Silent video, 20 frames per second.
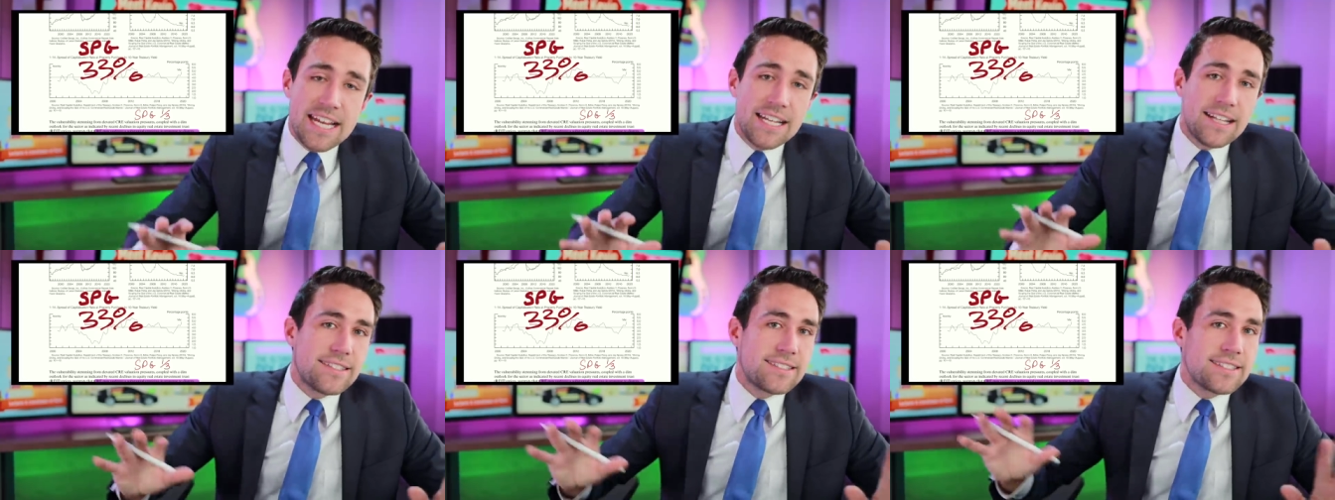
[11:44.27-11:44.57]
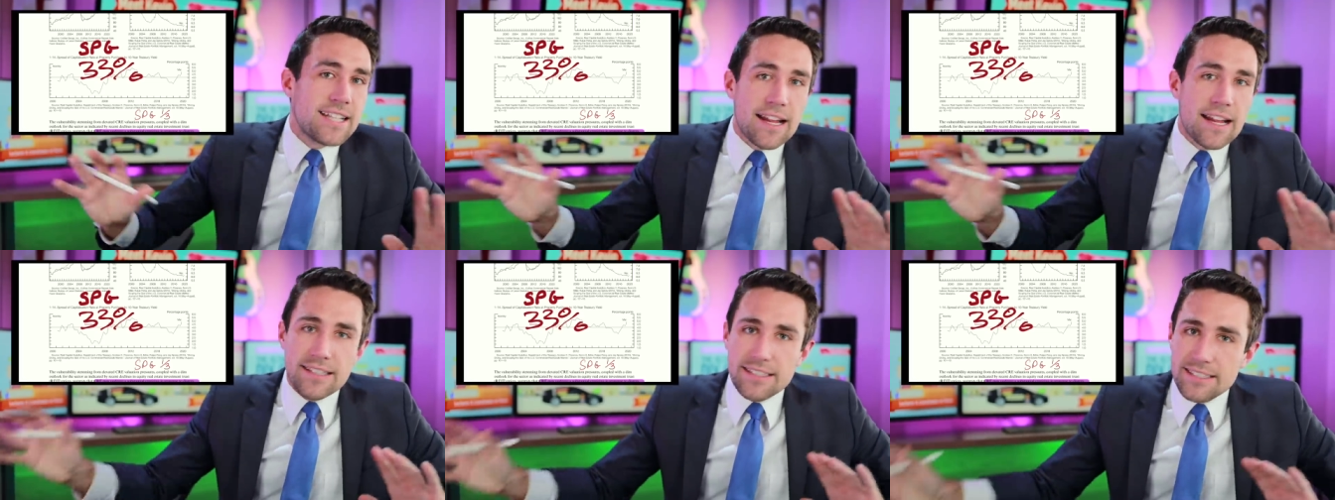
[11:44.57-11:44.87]
That's
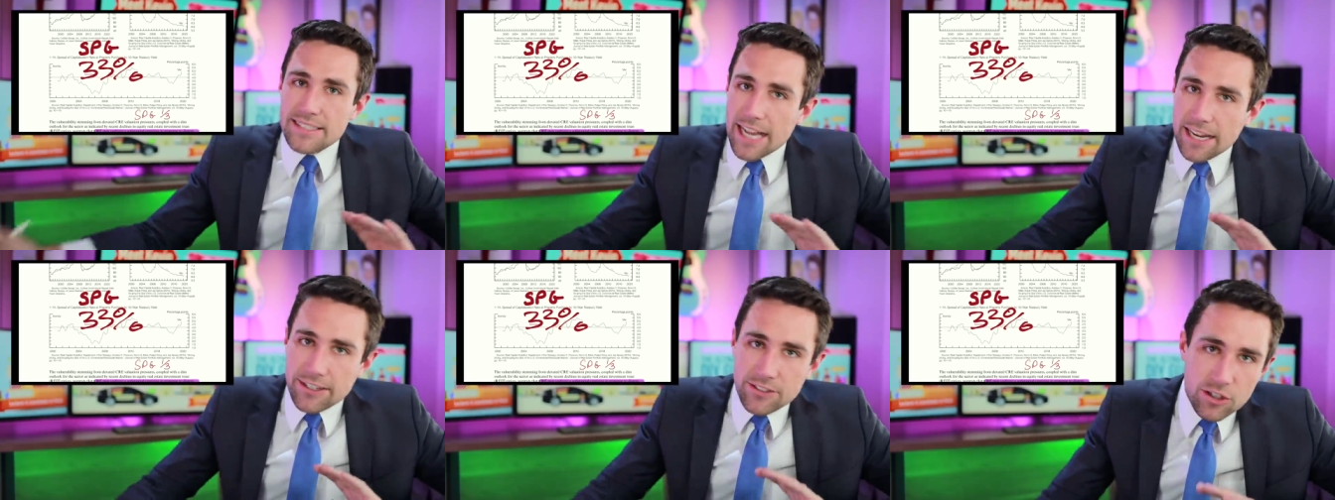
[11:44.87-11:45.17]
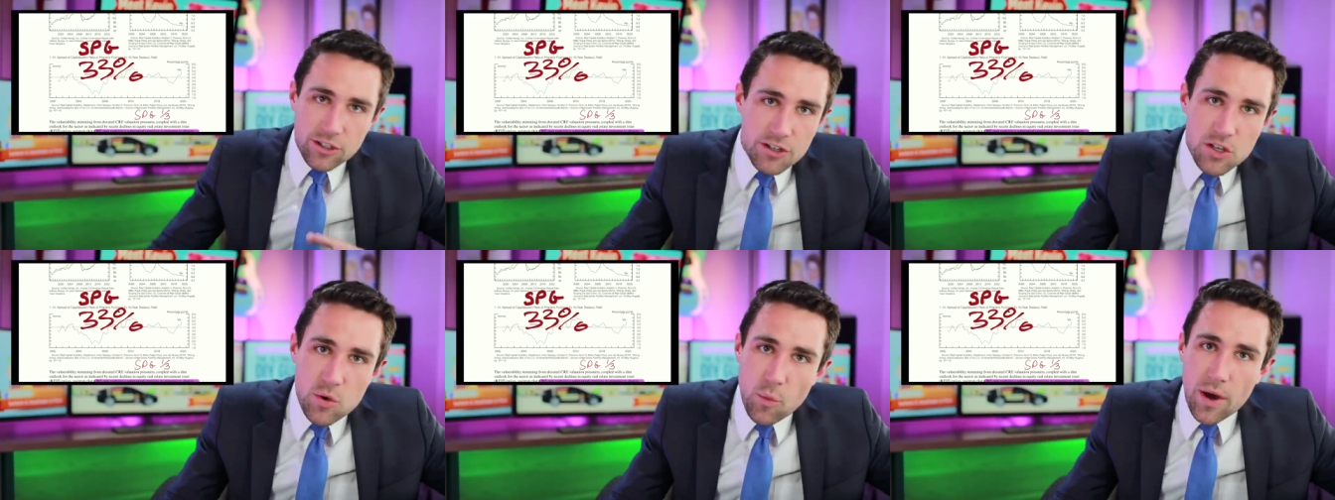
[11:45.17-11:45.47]
not the
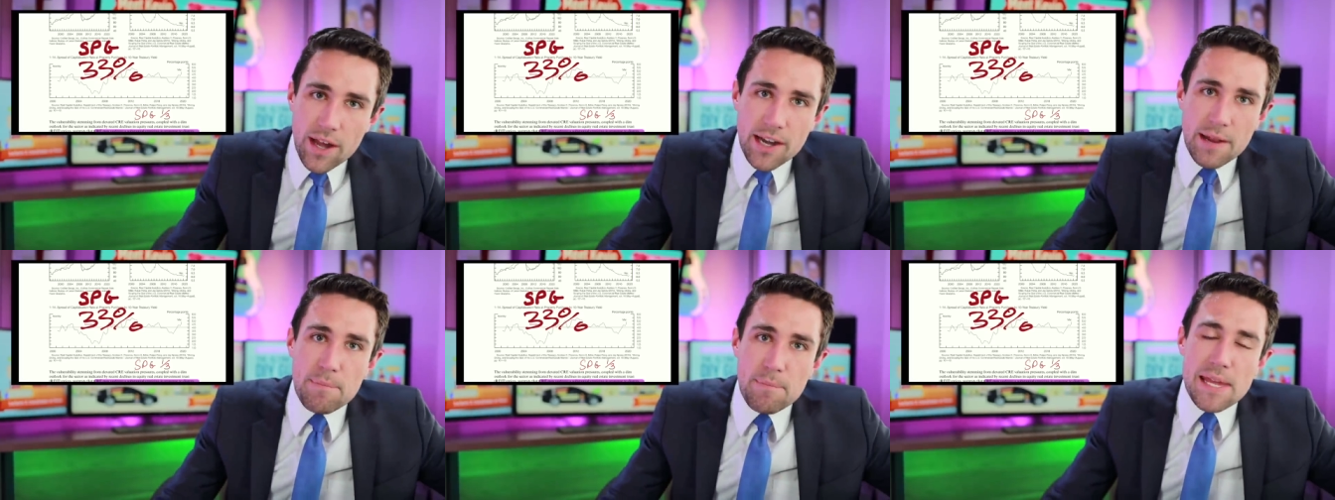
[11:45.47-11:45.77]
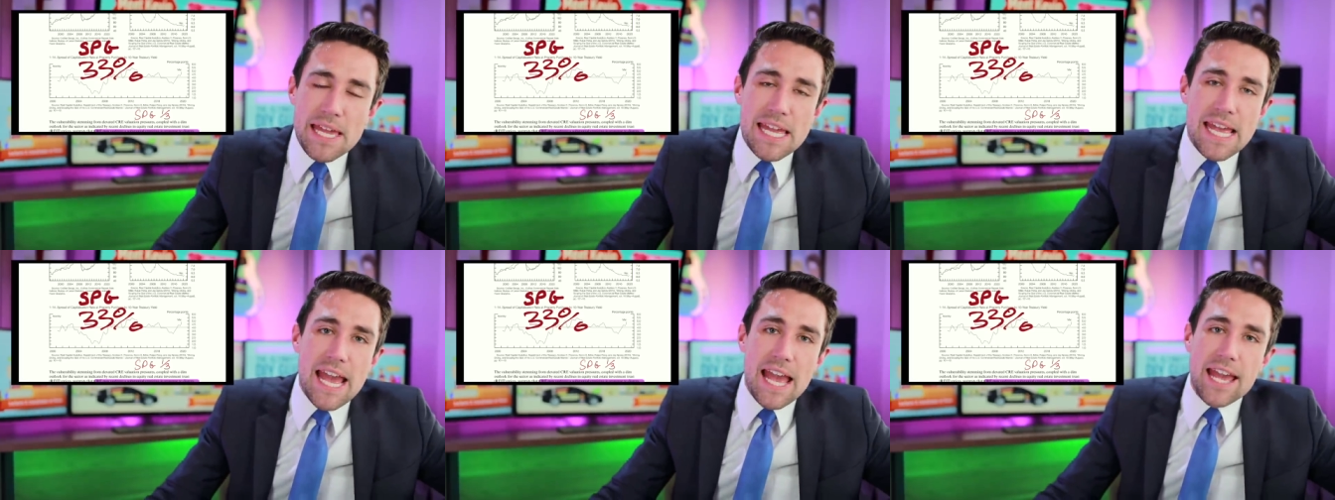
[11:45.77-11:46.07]
sector you want to
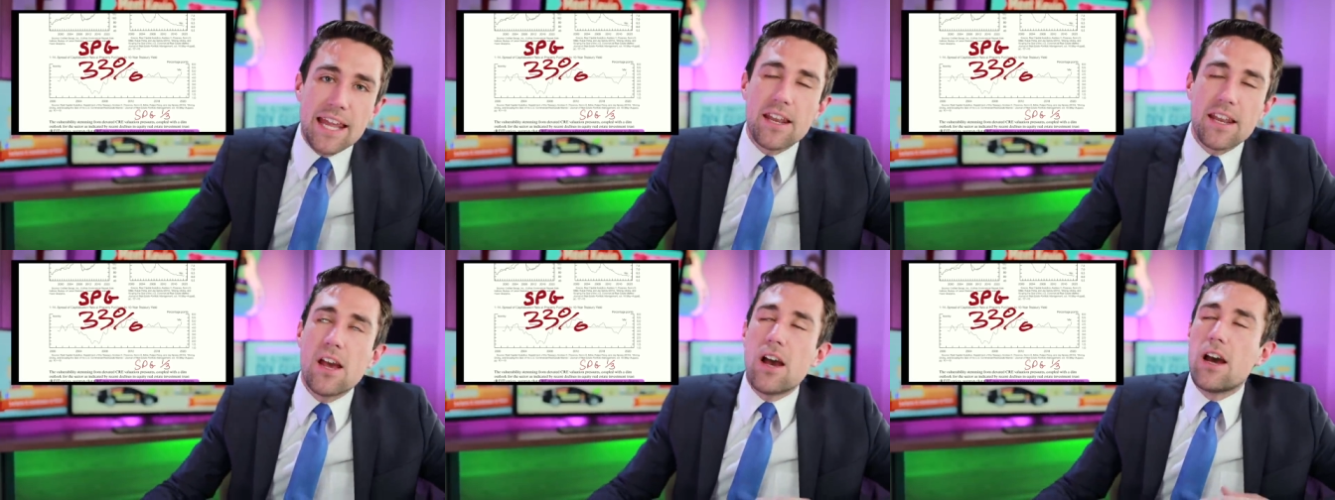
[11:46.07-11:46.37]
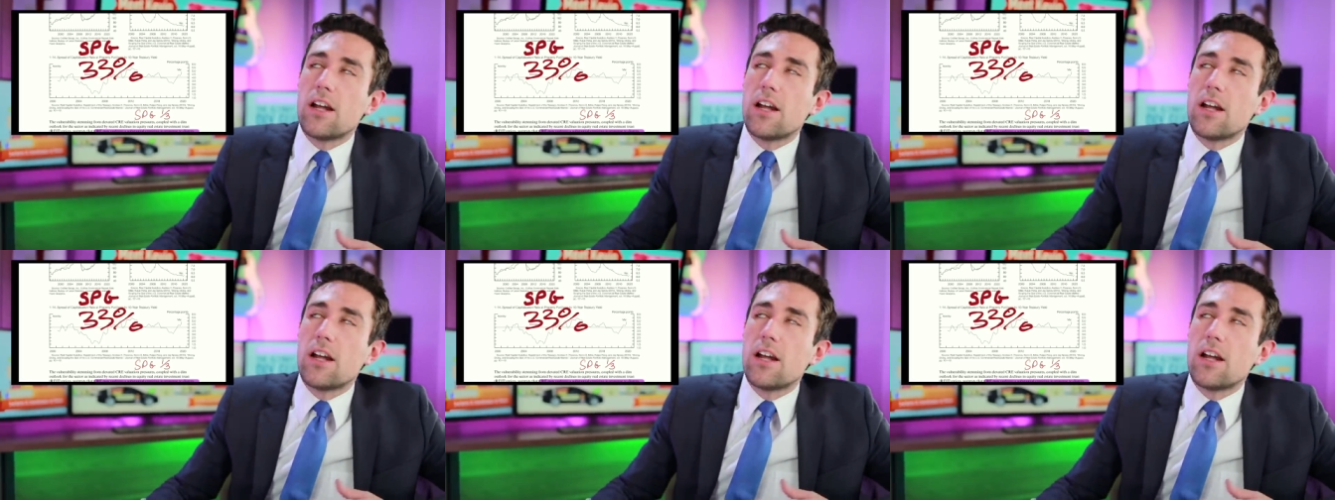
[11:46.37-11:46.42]
be in